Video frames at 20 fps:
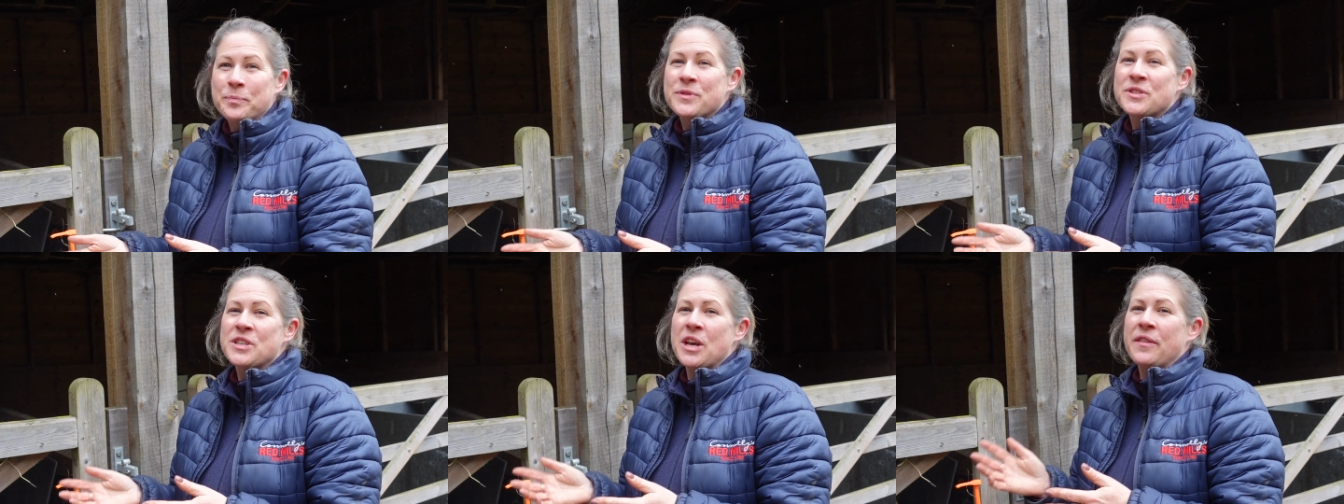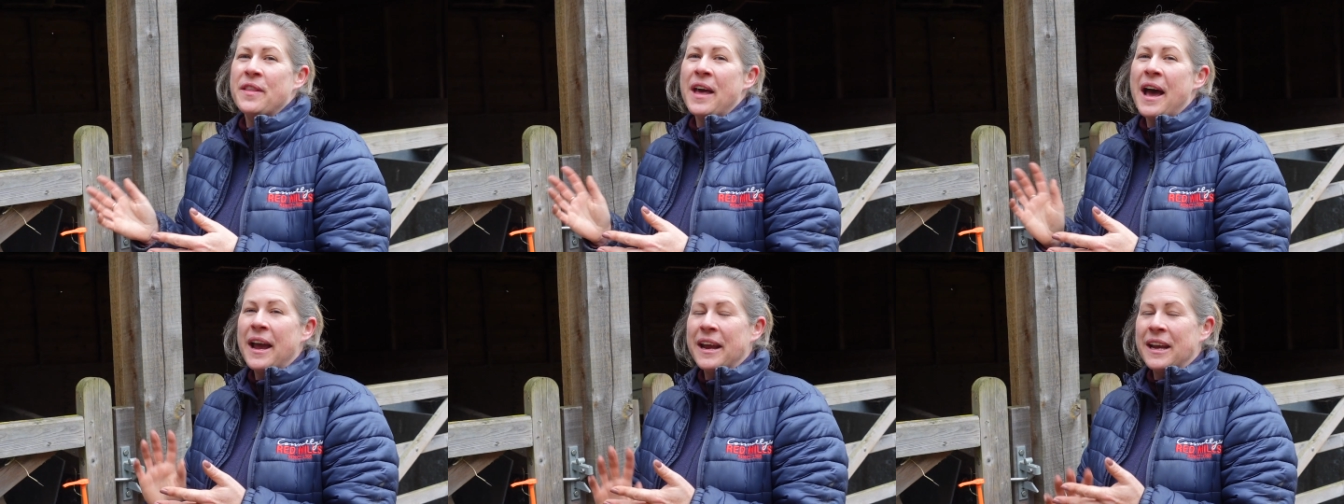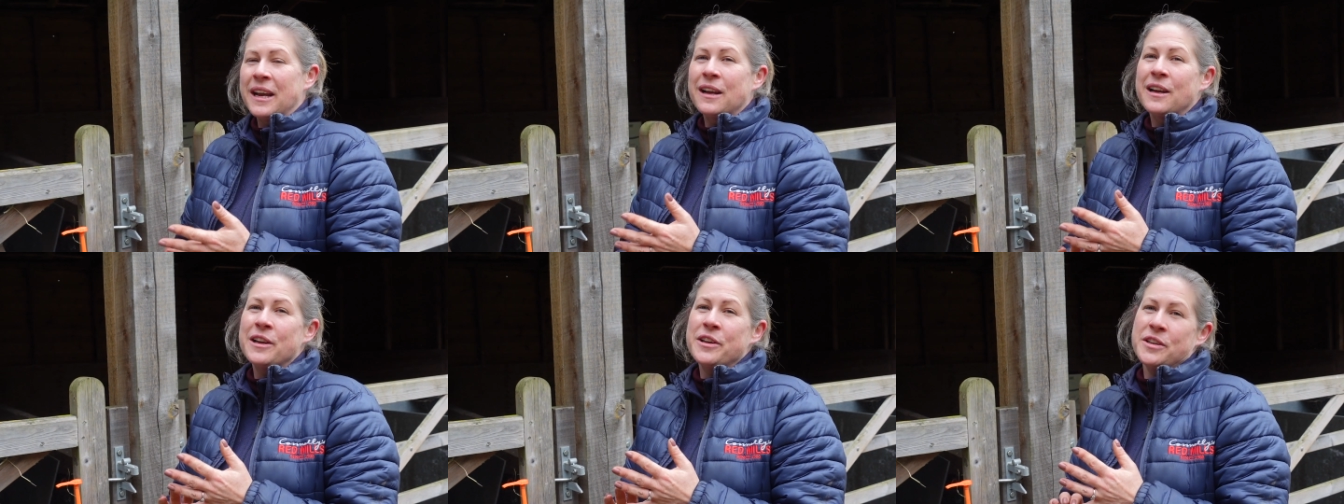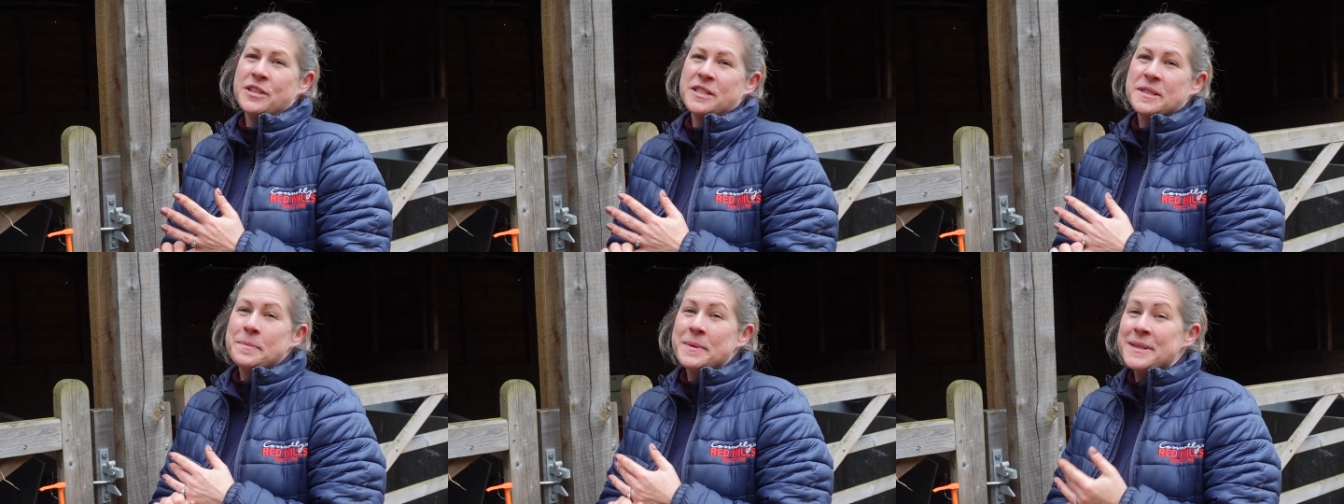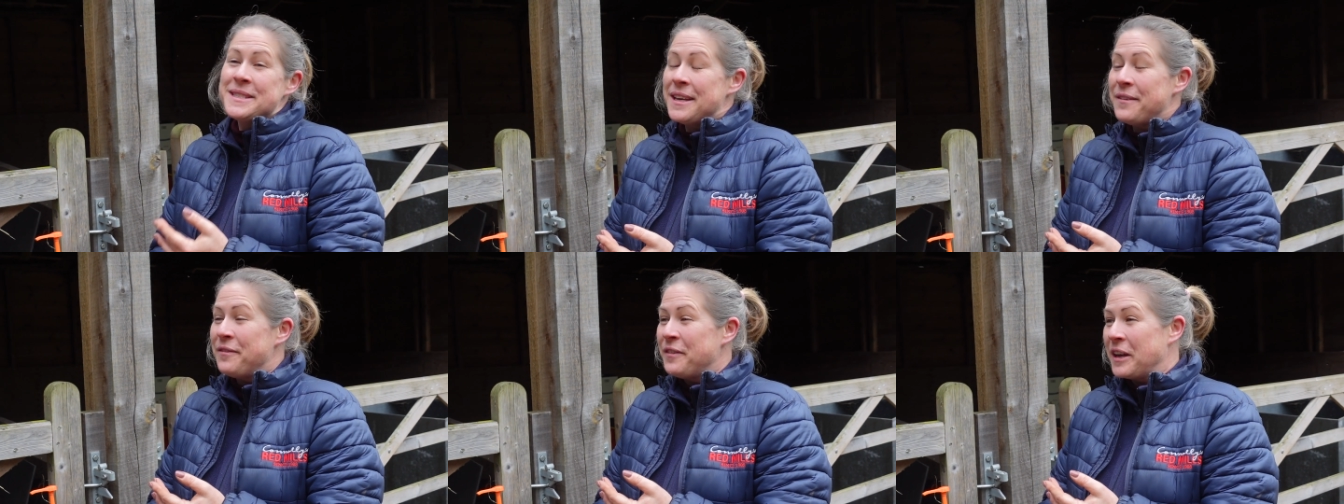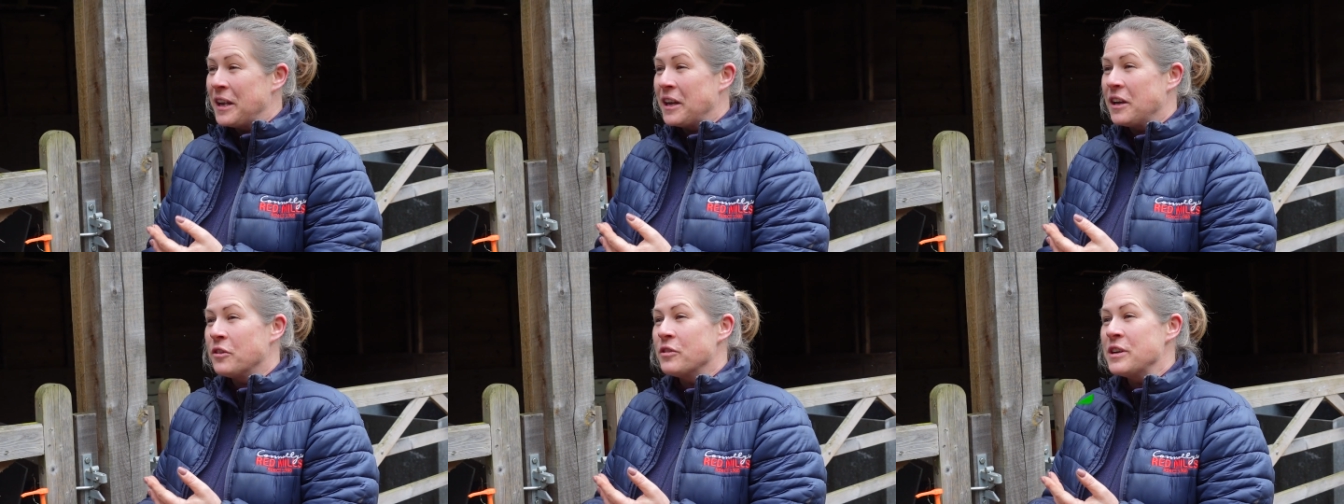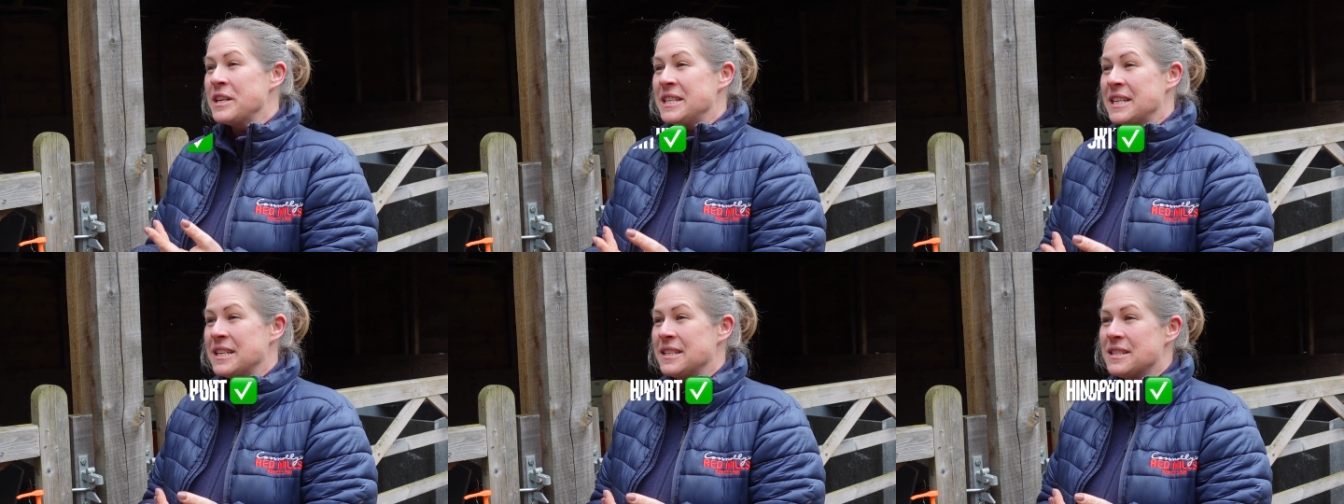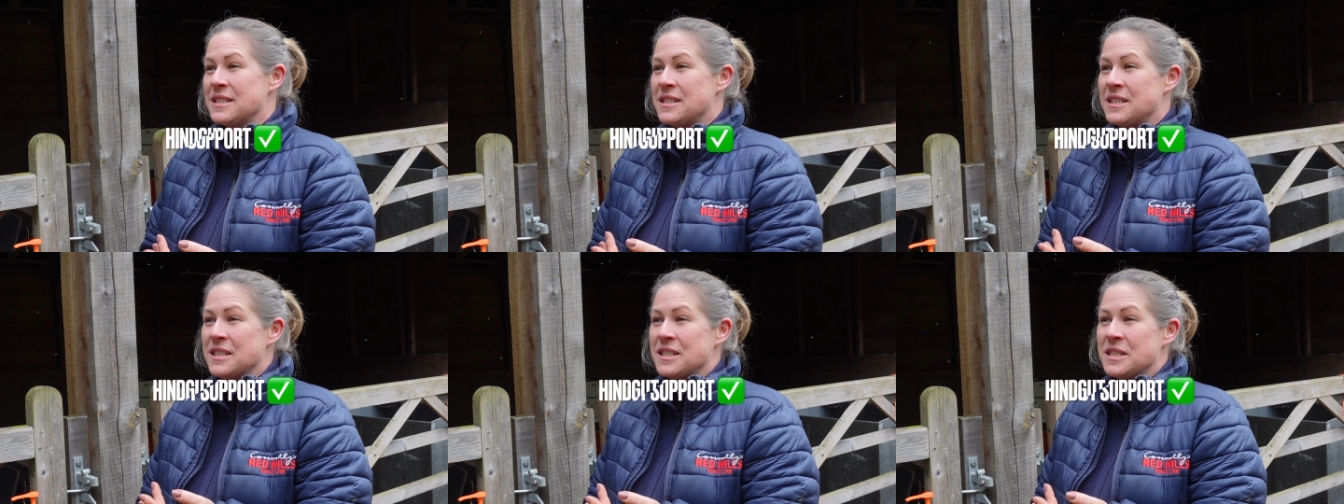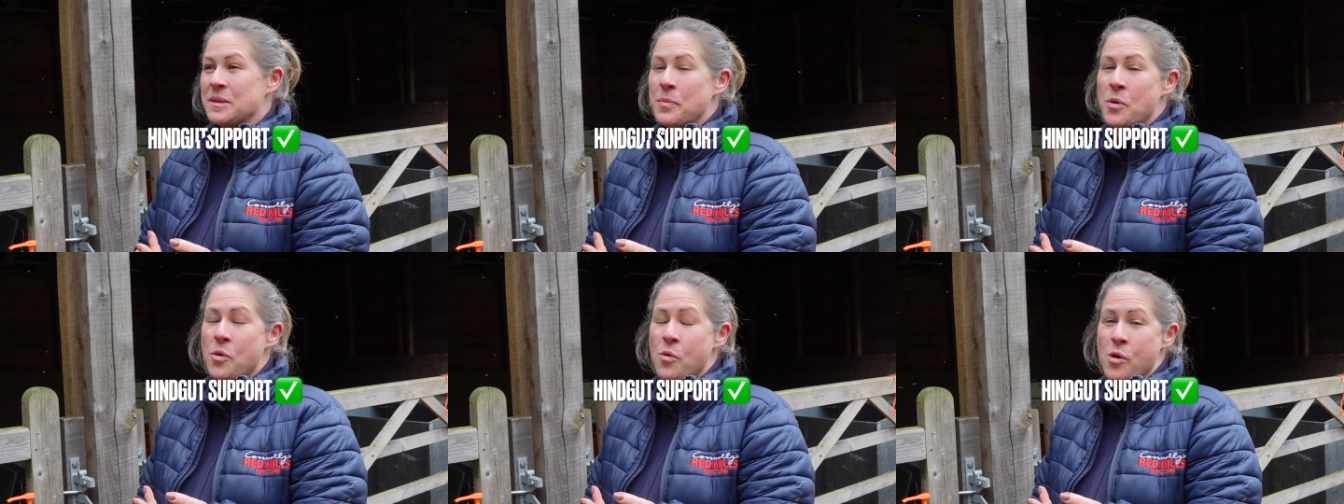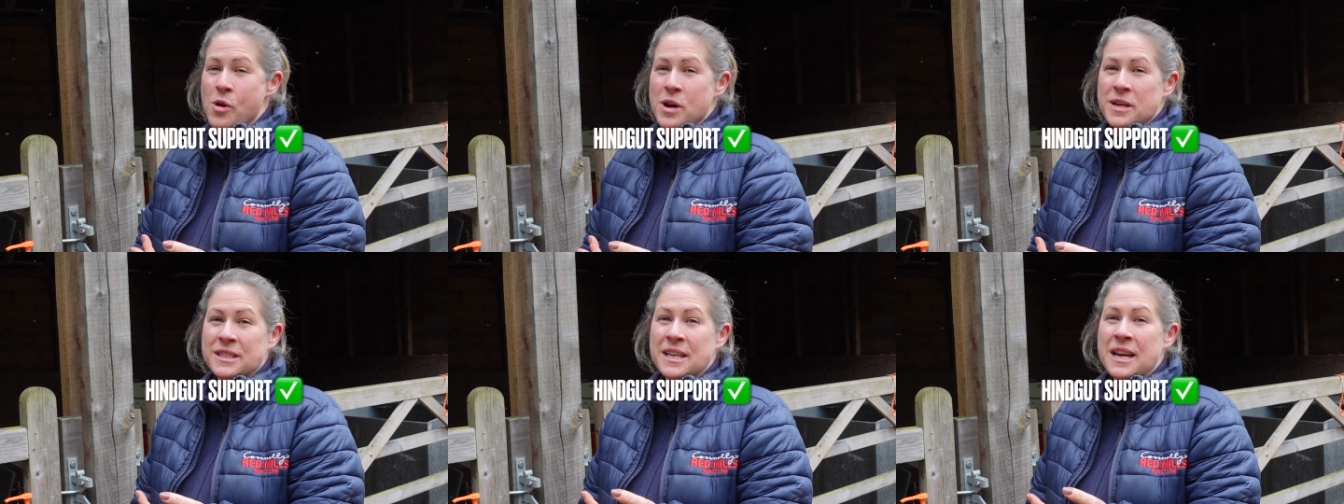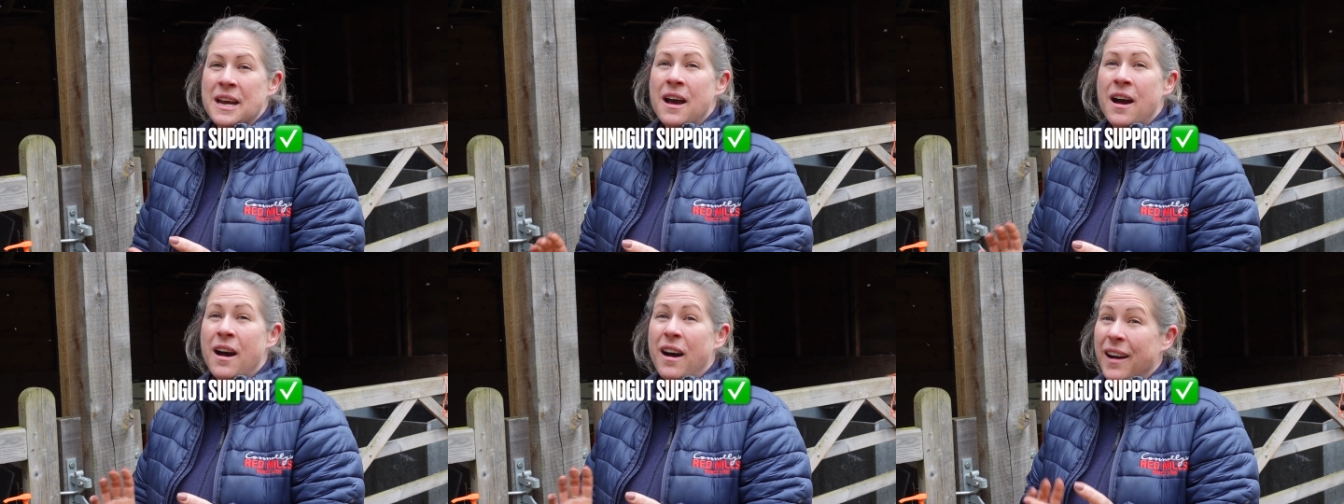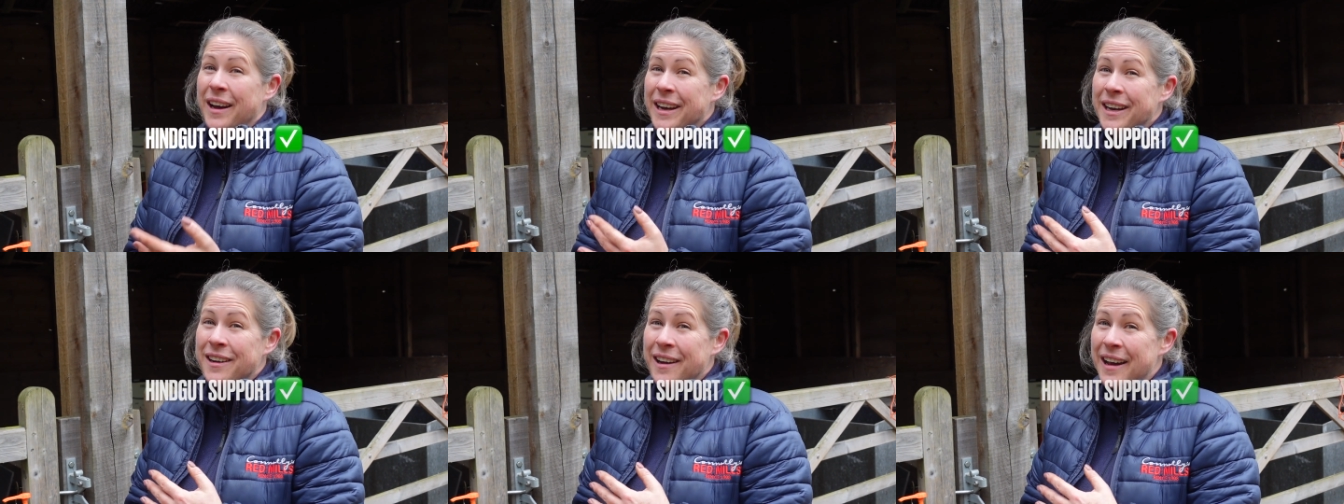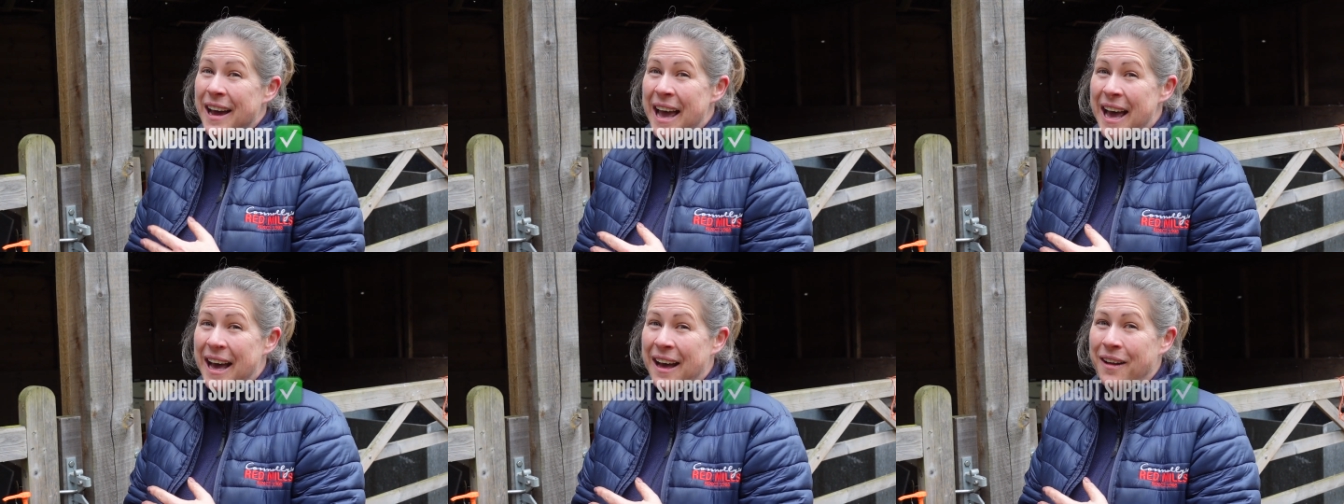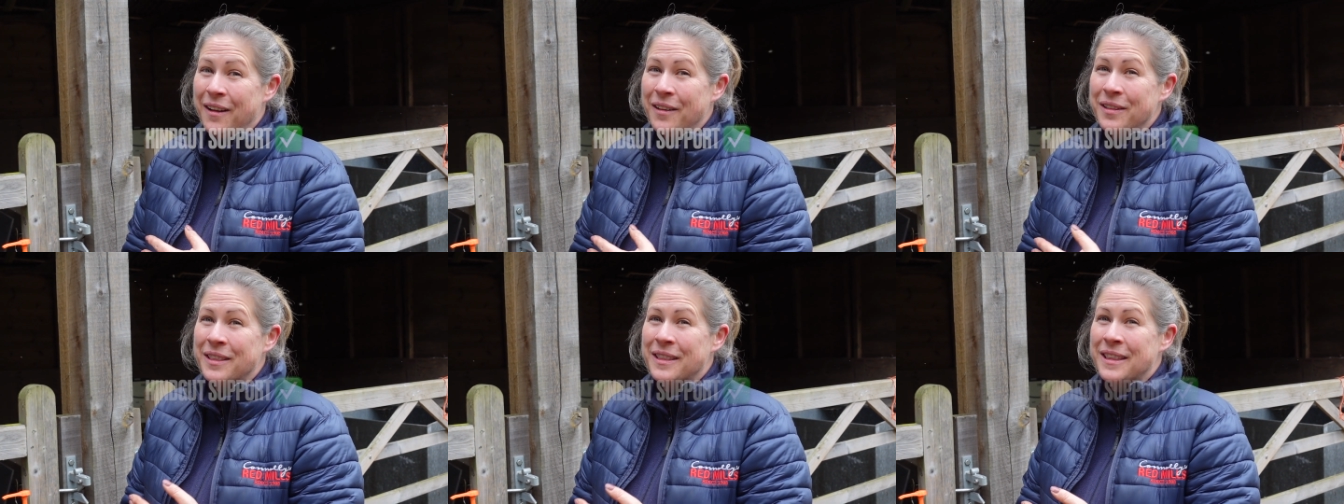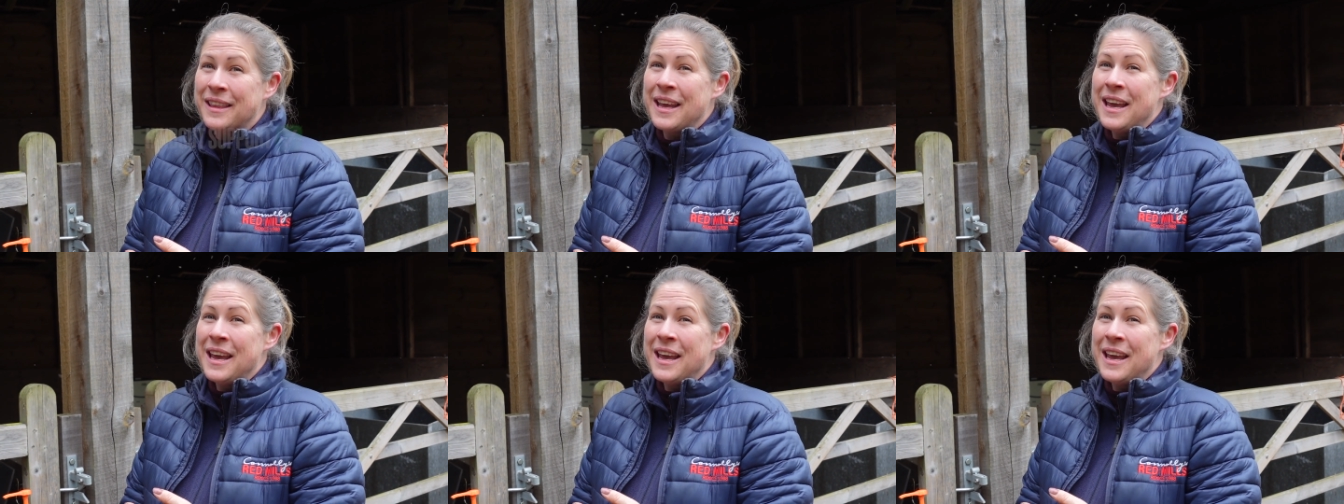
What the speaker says: so that includes specific ingredients to support hind gut health.